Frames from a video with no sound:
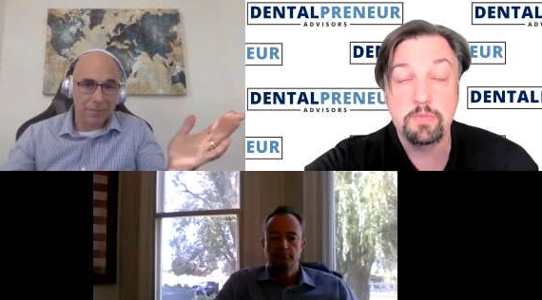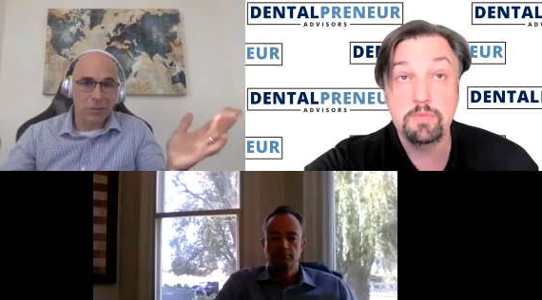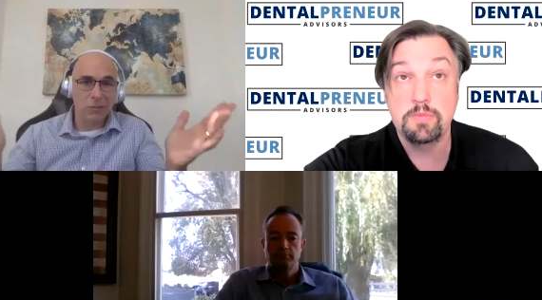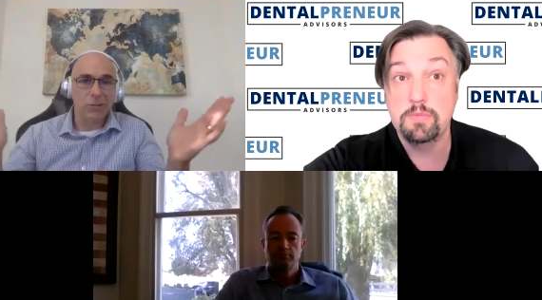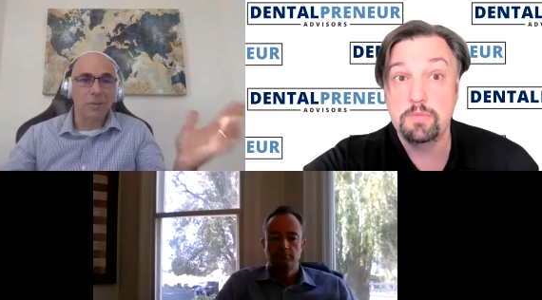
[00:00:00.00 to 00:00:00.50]

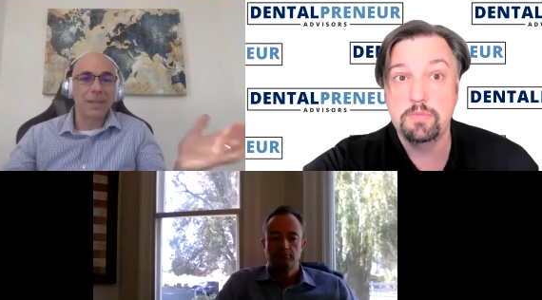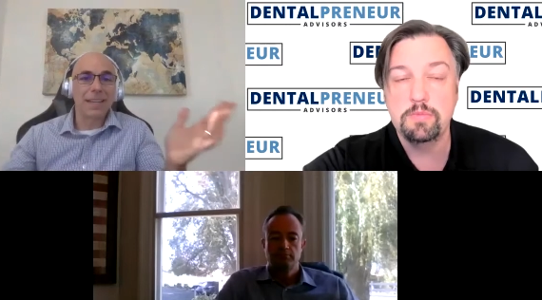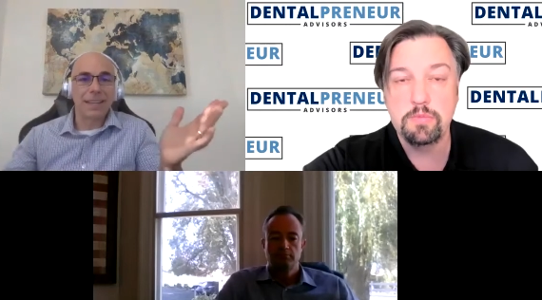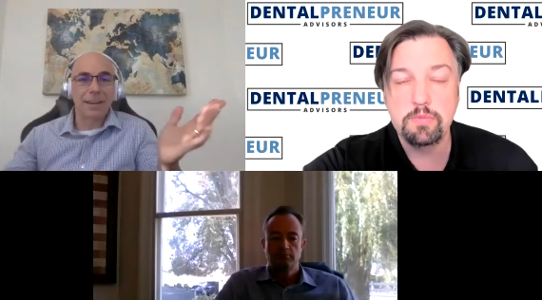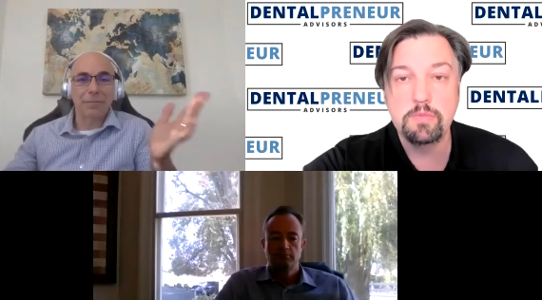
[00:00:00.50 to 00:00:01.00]
Speaker 1: we do so
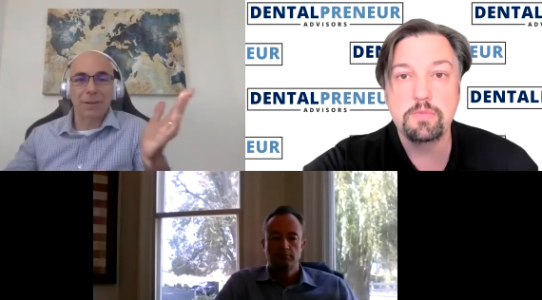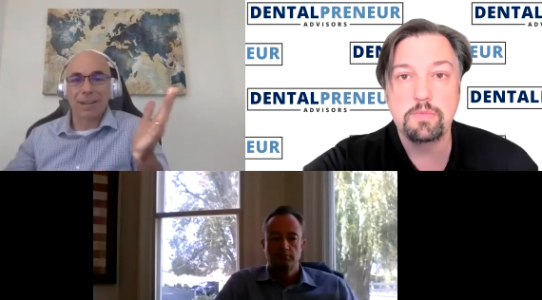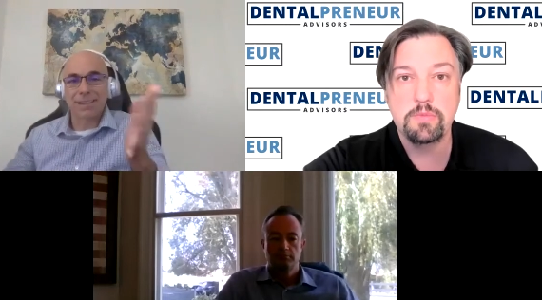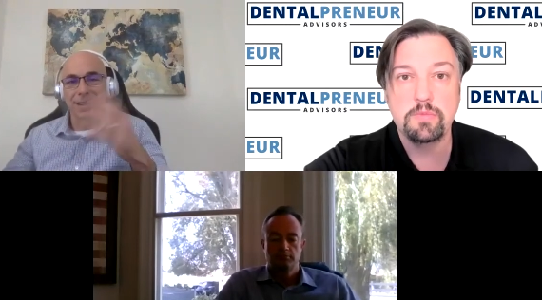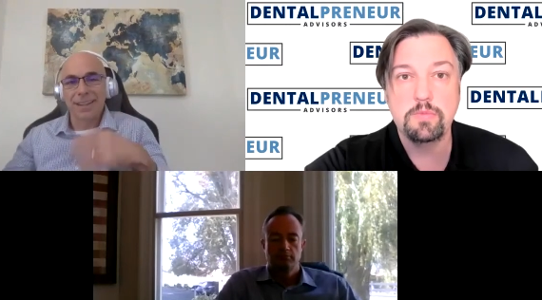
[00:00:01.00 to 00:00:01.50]
many
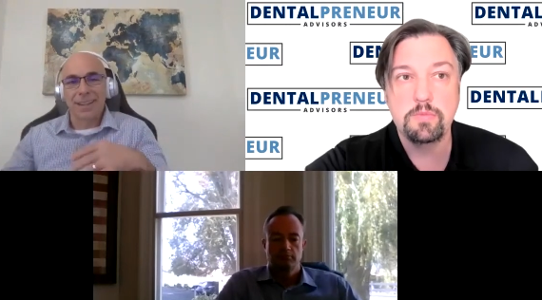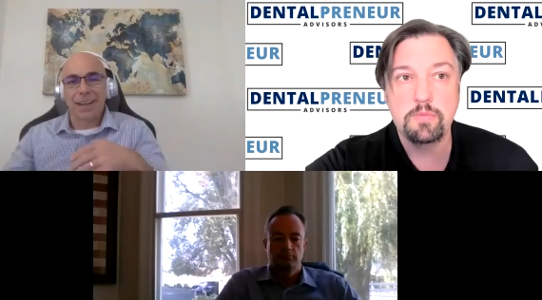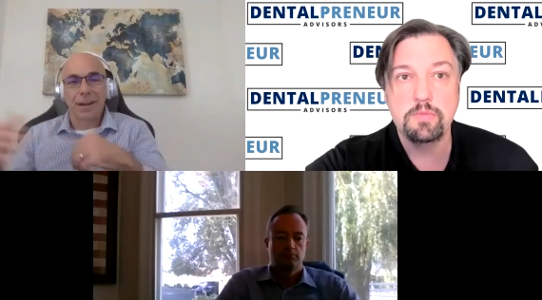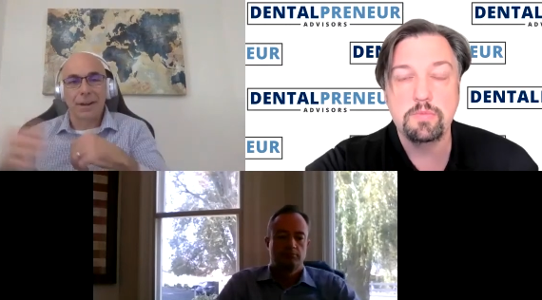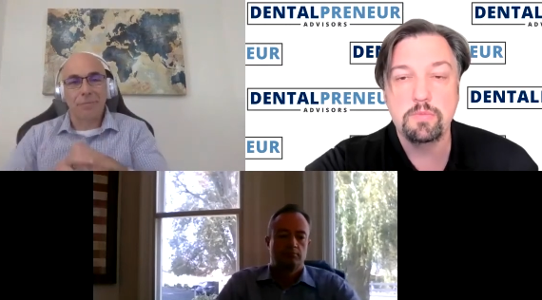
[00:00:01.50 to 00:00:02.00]
different
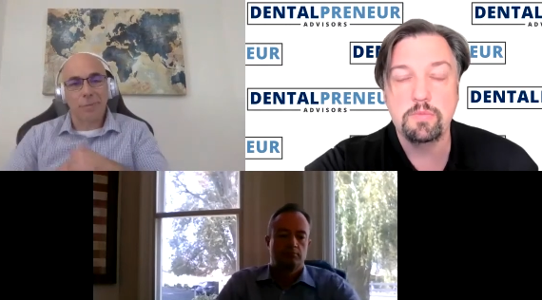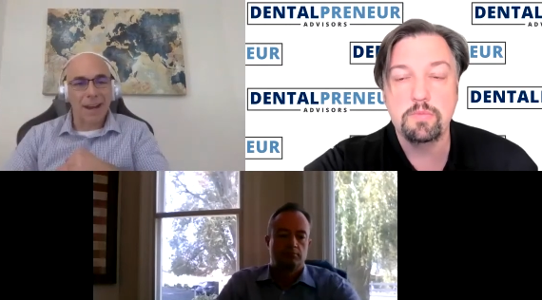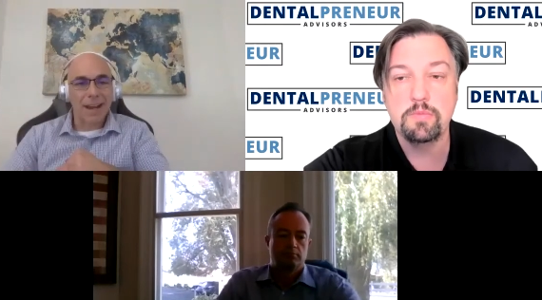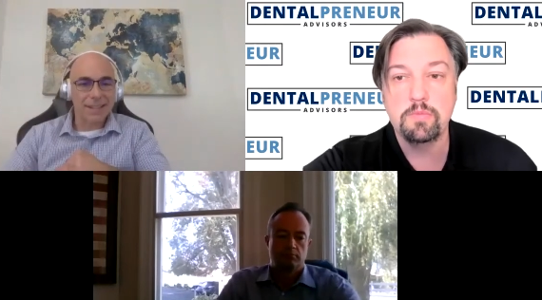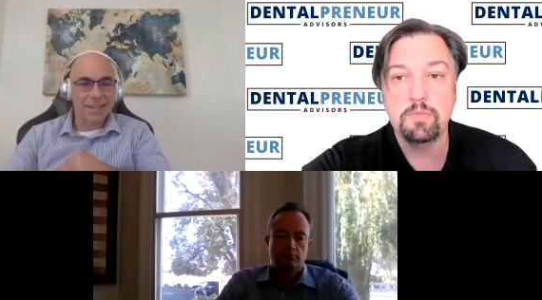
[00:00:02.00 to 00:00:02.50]
Um,
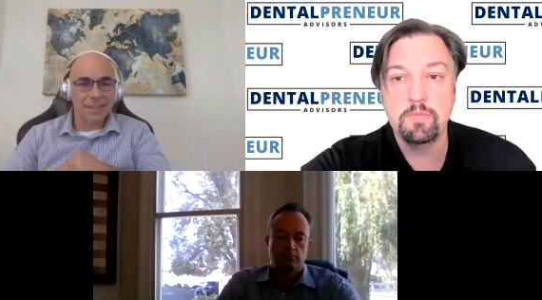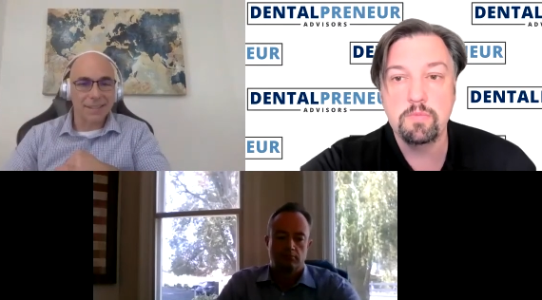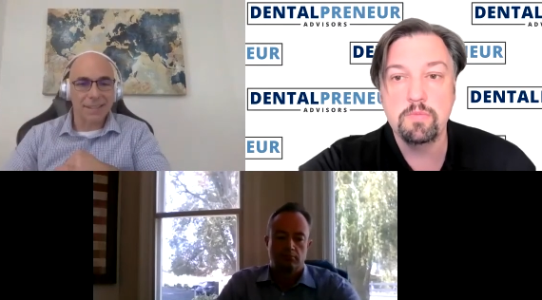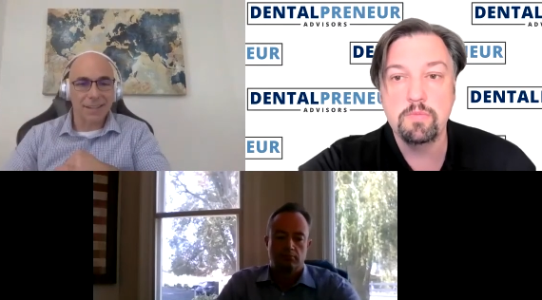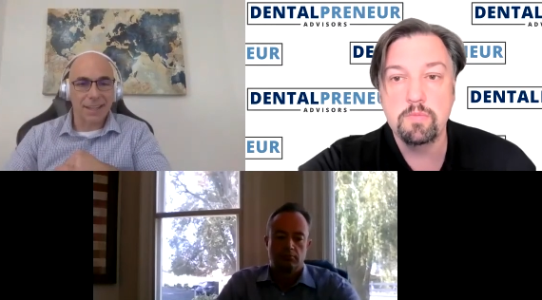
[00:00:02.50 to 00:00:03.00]

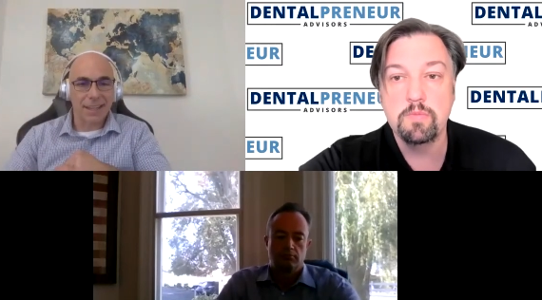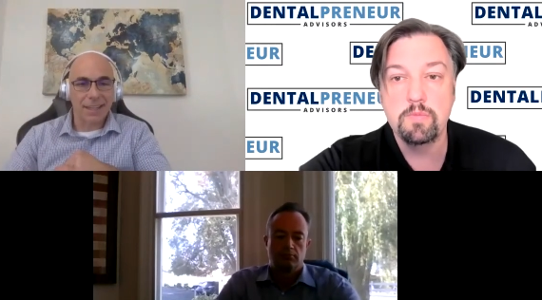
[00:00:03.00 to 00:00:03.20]
practices